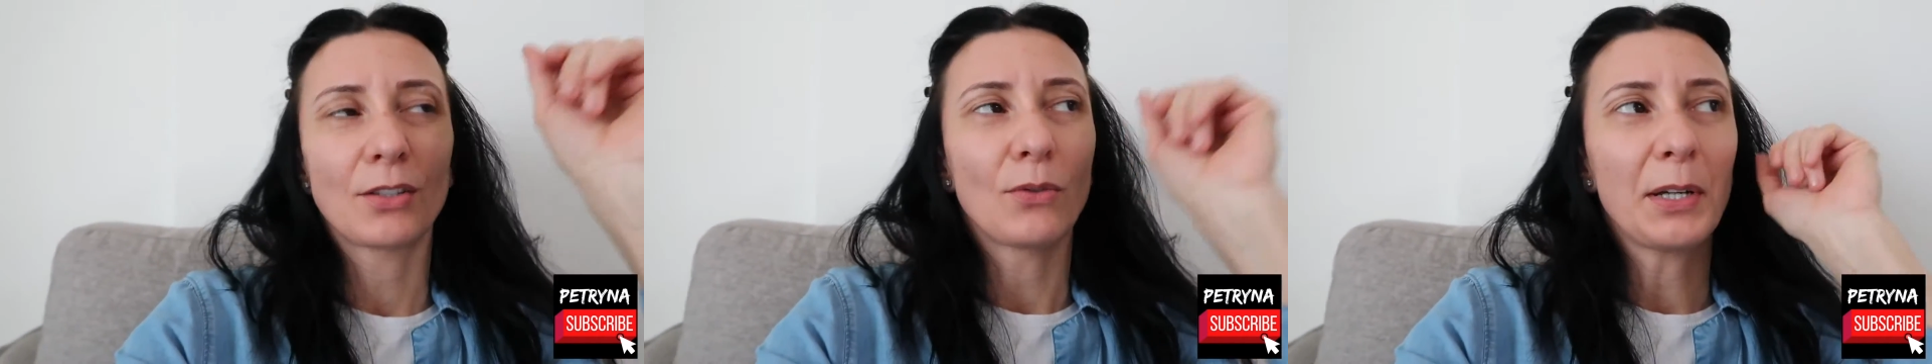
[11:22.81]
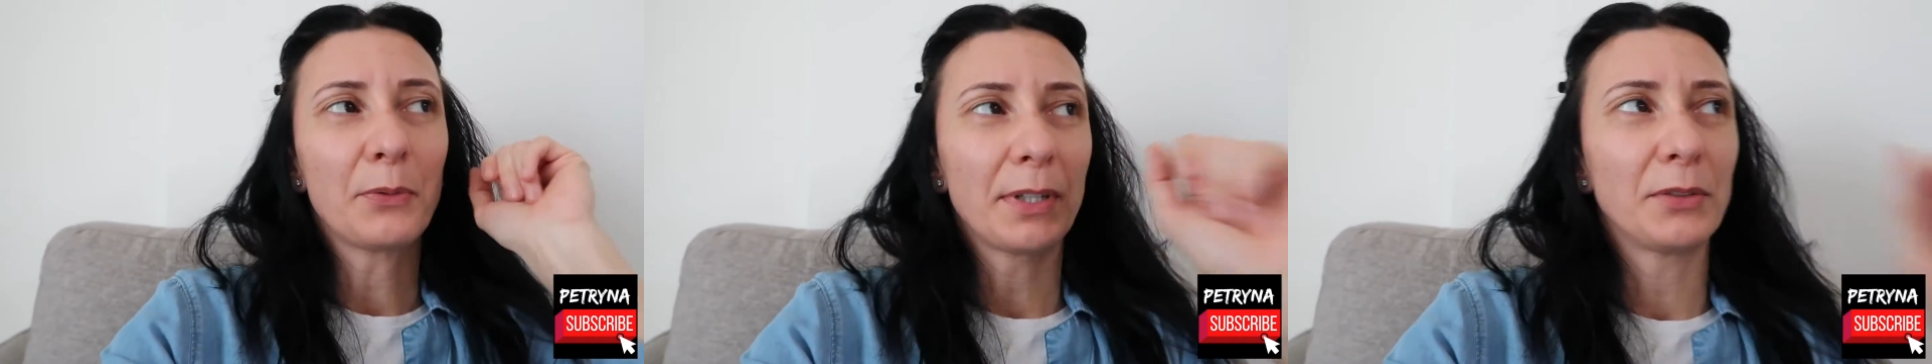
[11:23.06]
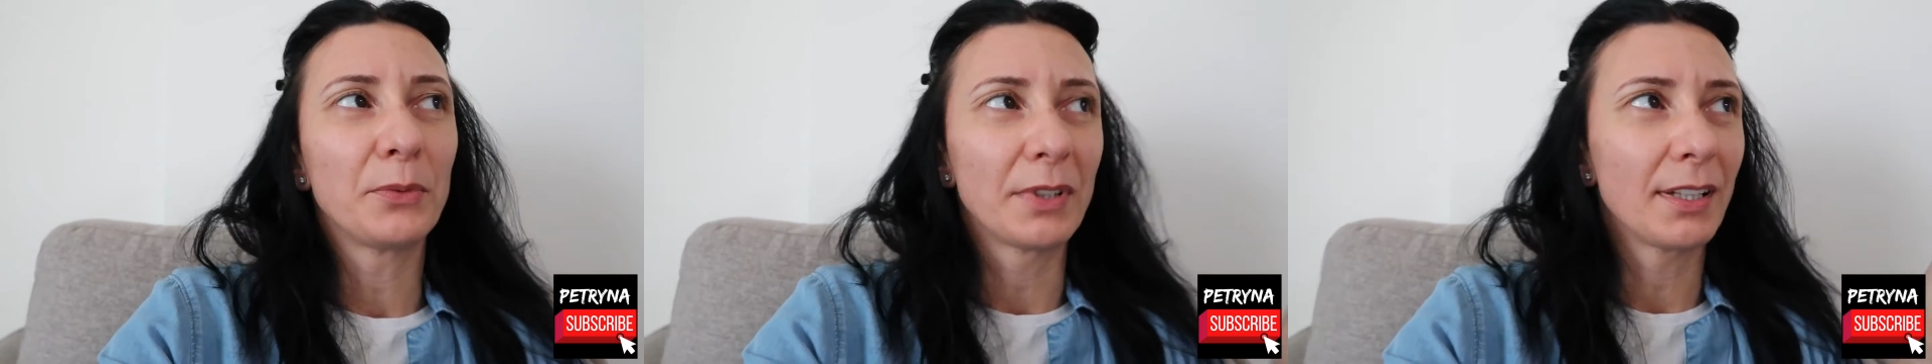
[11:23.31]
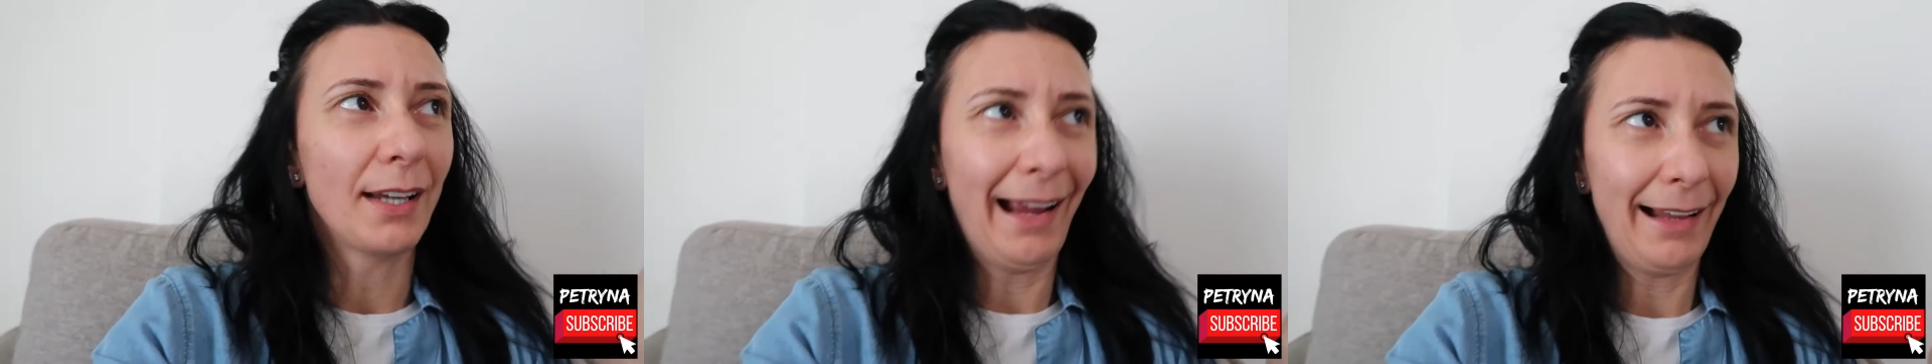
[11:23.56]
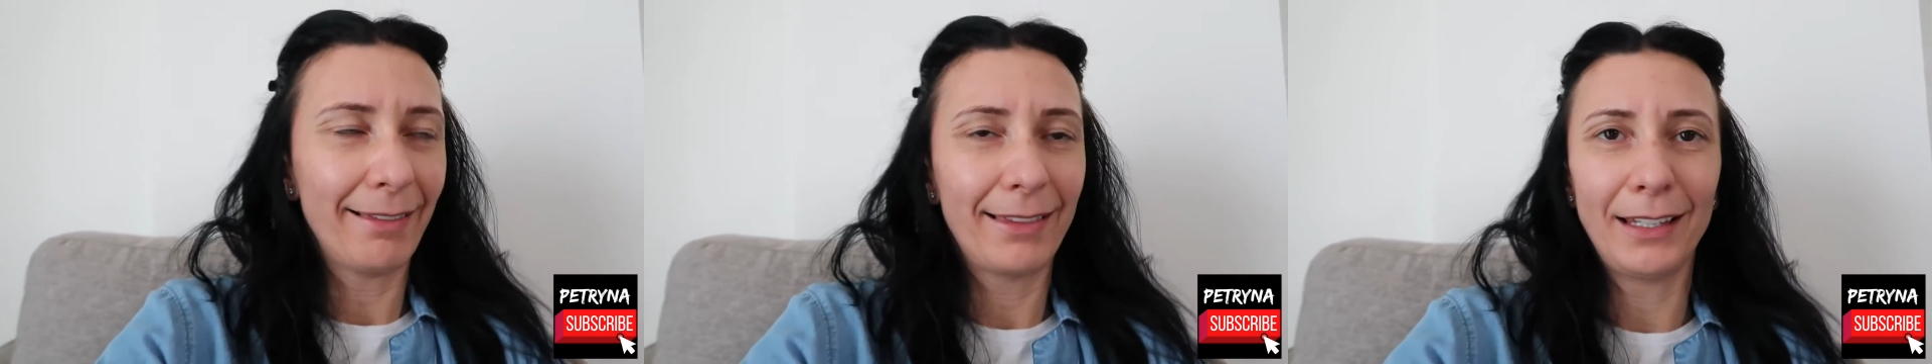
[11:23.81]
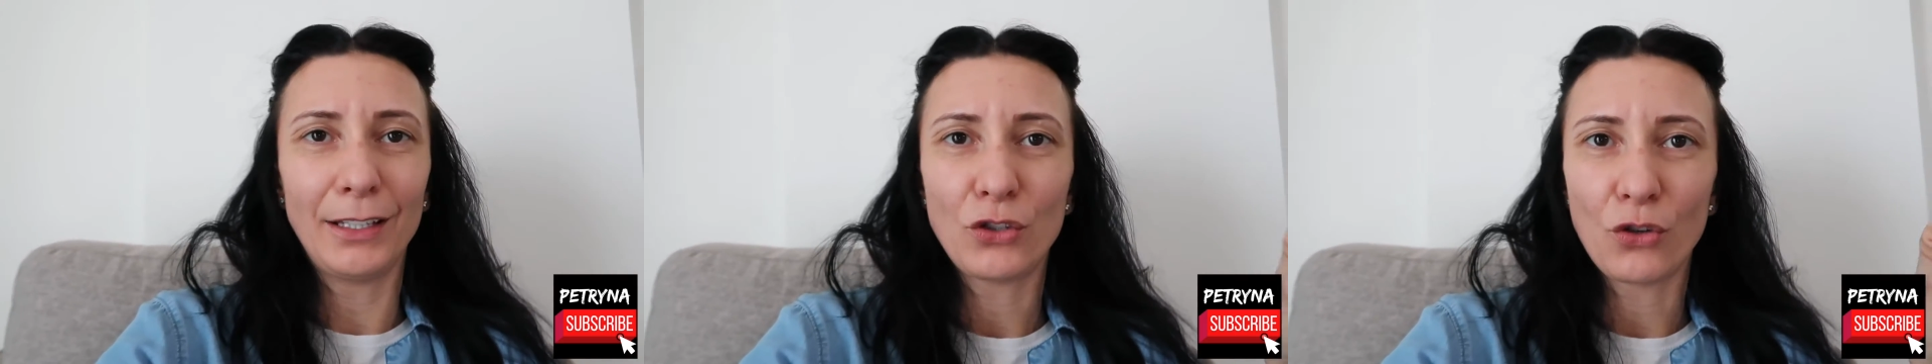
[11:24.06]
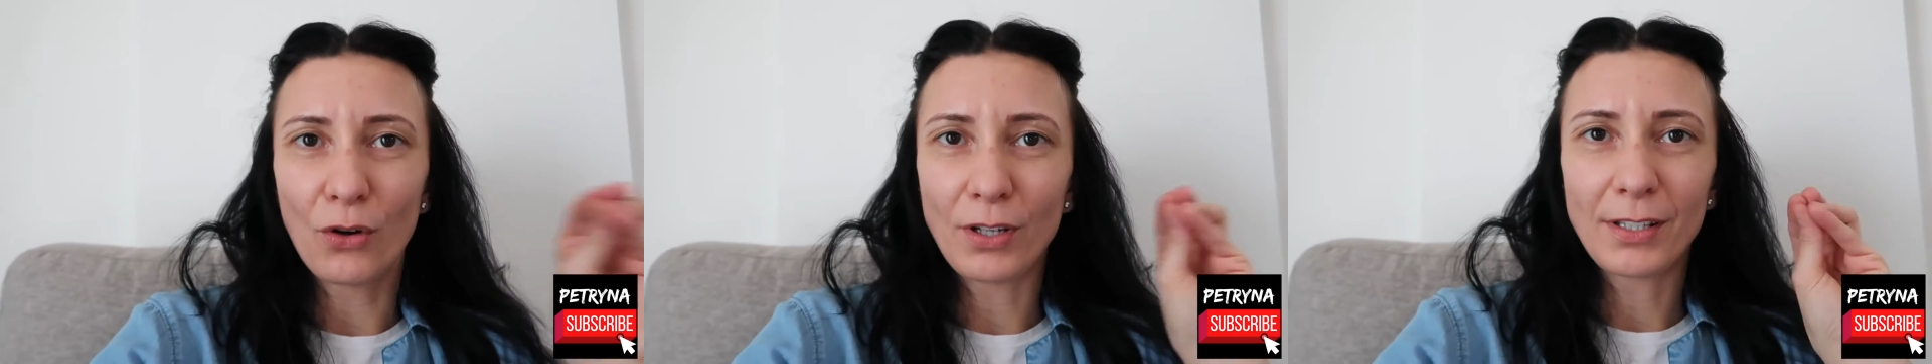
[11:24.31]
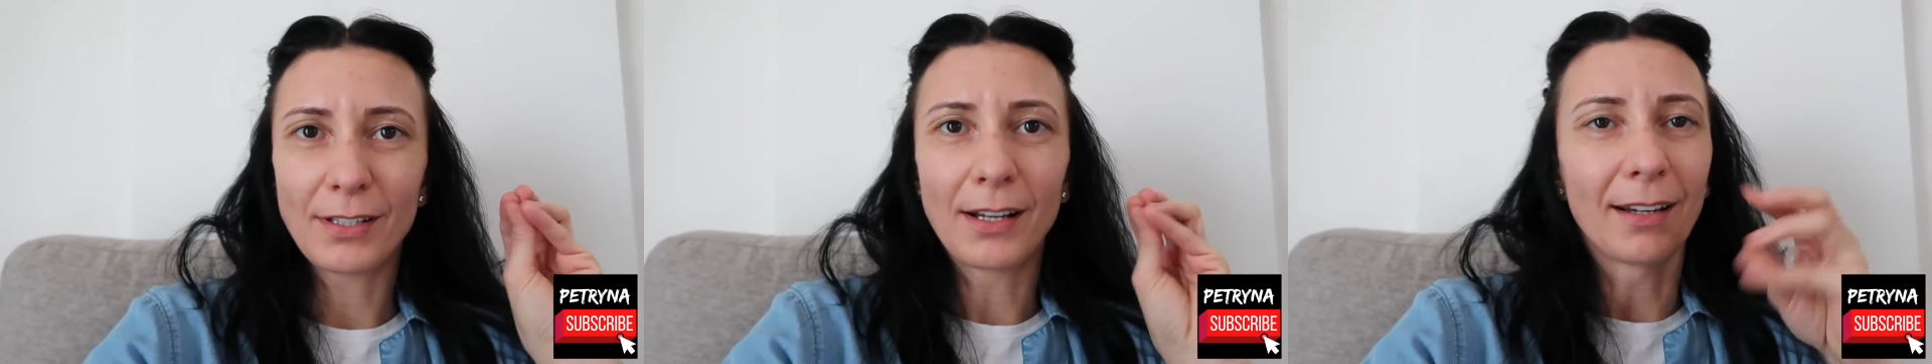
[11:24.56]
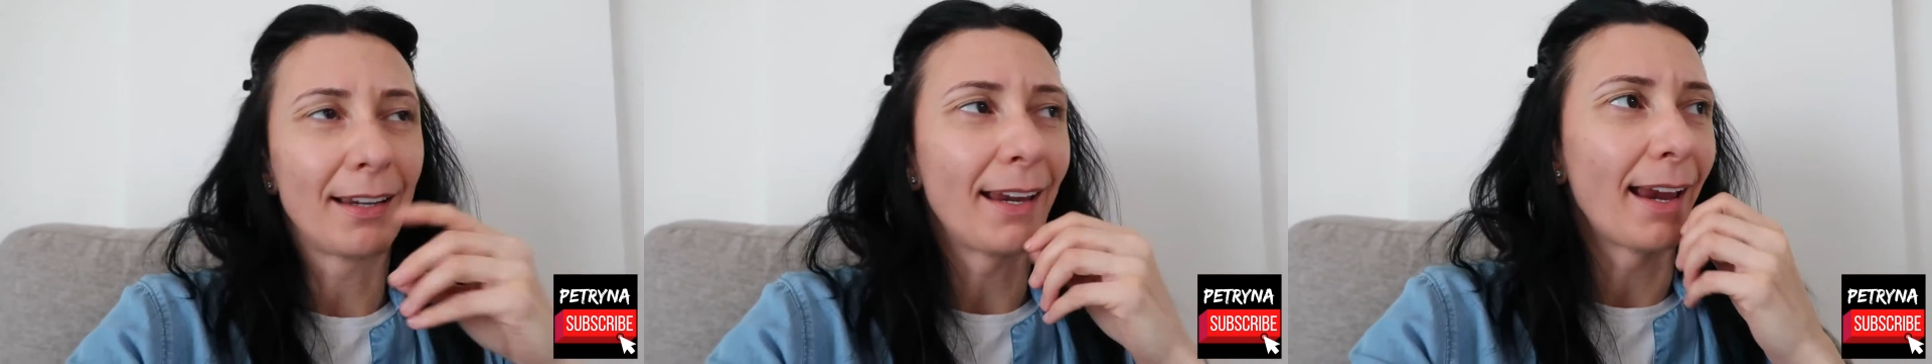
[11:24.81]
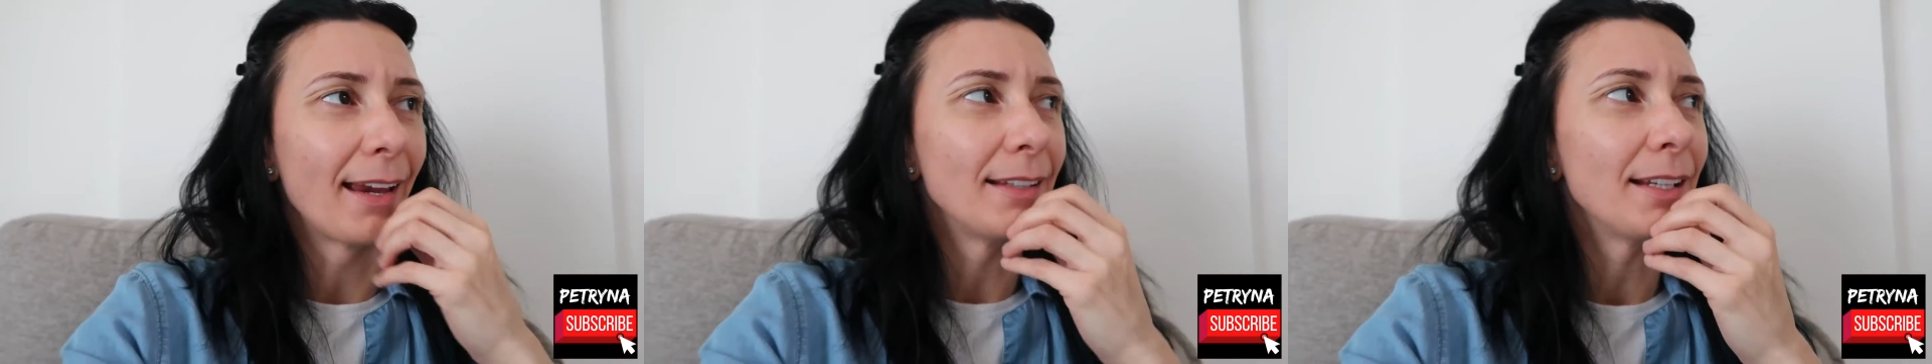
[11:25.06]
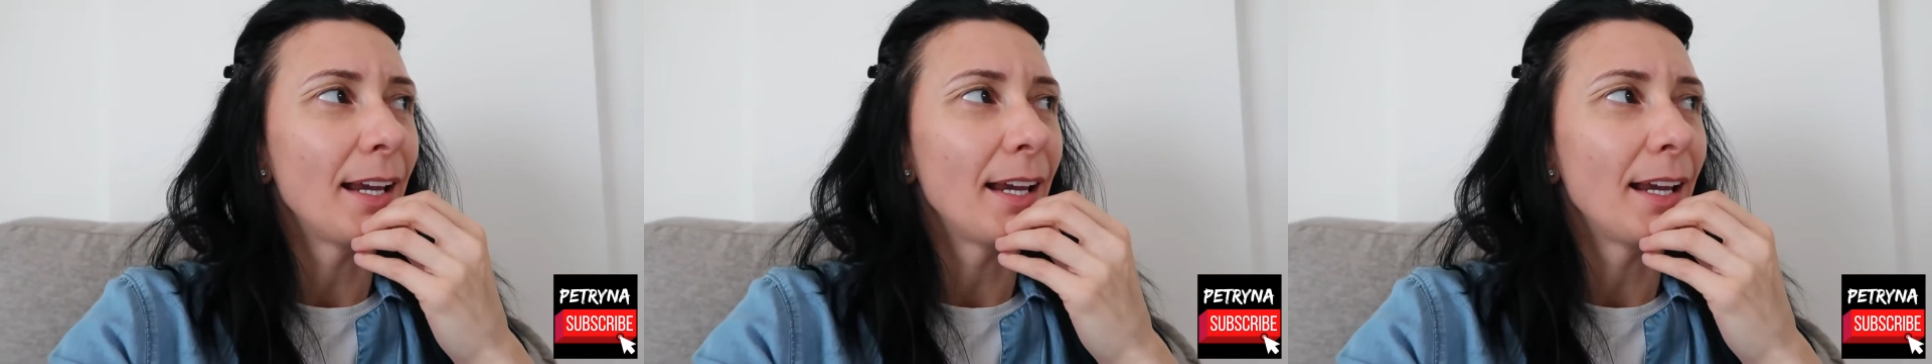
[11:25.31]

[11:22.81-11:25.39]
so I went with the healthy choice again.